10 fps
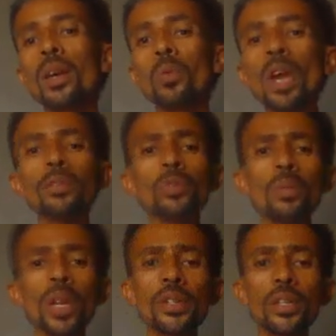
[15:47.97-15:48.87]
We have to
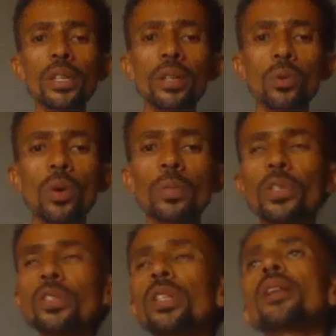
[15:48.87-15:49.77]
mention
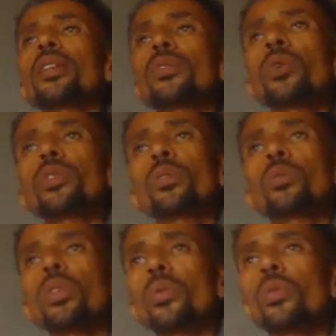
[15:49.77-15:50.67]
computational resources
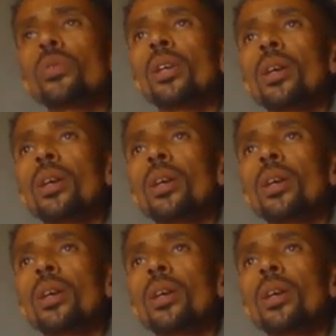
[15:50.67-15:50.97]
we use.